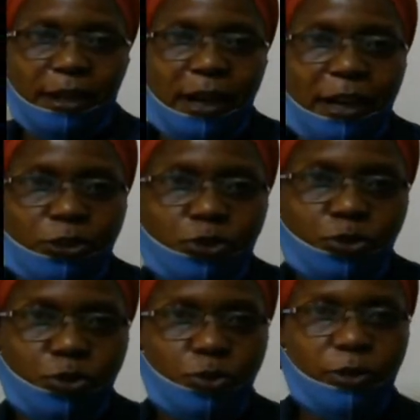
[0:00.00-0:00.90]
that has to
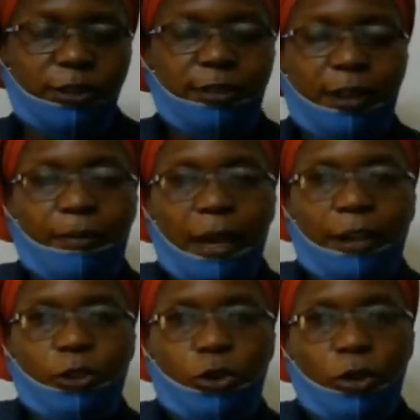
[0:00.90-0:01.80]
do with some
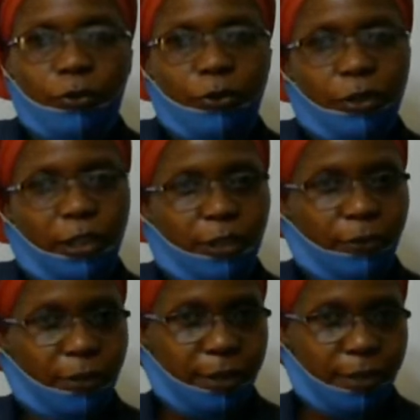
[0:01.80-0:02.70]
kind of
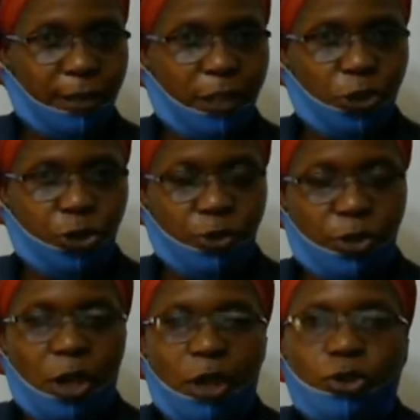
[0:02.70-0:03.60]

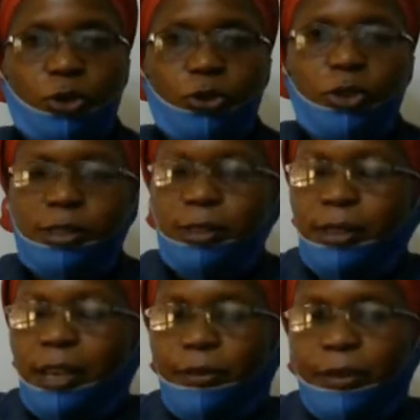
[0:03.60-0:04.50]
investigations. So those
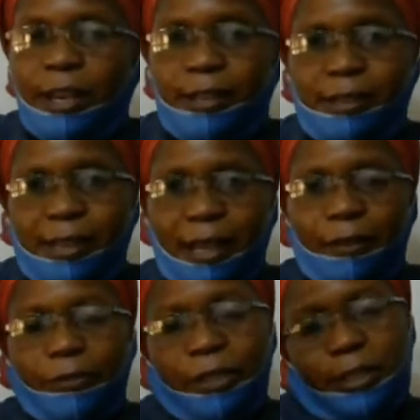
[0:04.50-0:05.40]
areas that
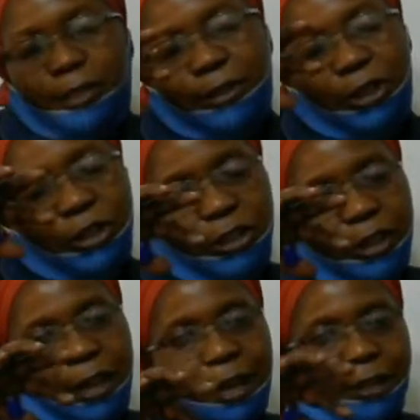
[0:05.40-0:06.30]
I've
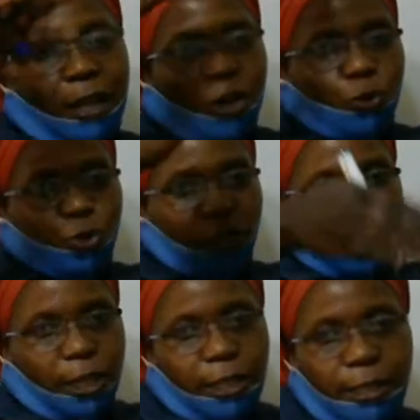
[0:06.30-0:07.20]
hinted at,
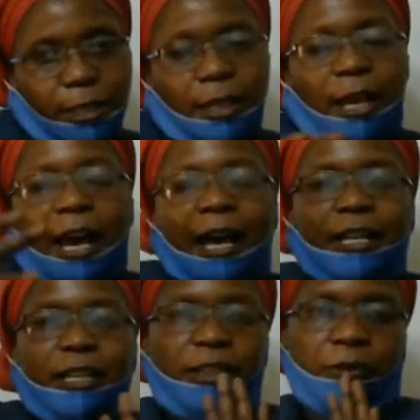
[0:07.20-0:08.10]
routine
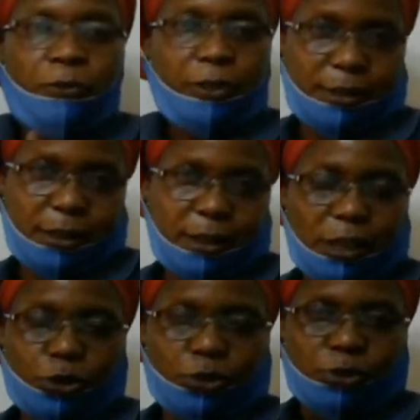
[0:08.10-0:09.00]
and
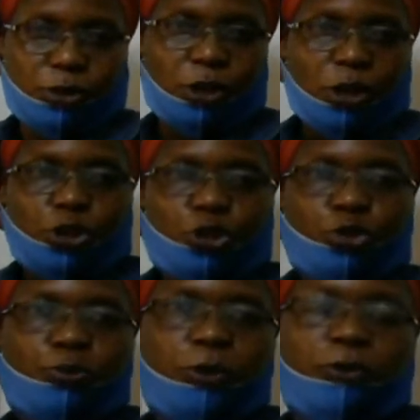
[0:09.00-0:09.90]
investigations,
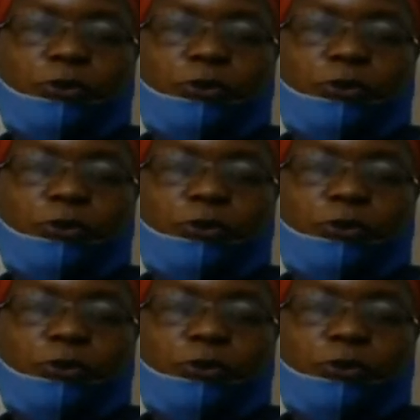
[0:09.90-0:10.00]
should be